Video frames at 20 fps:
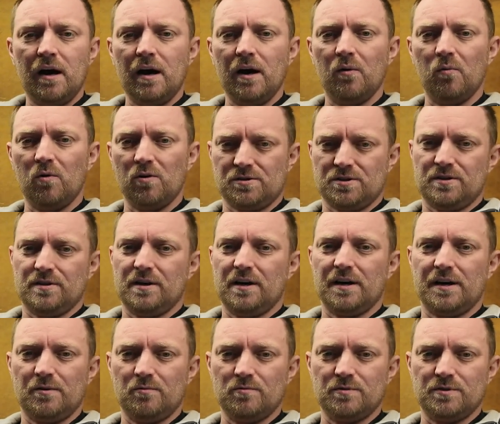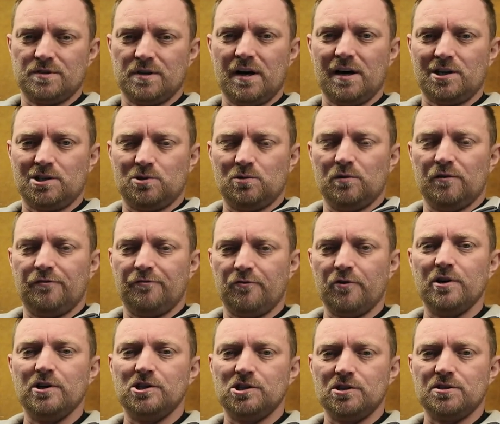It wasn't that, it was the actual
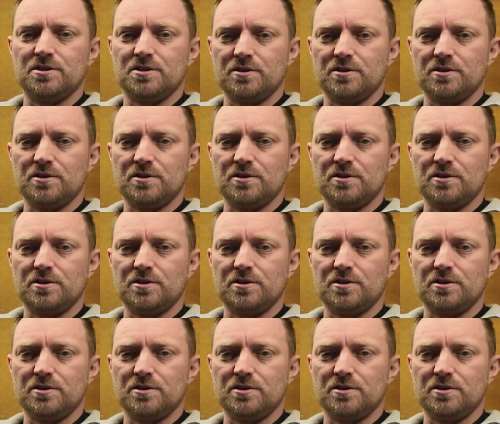fridge had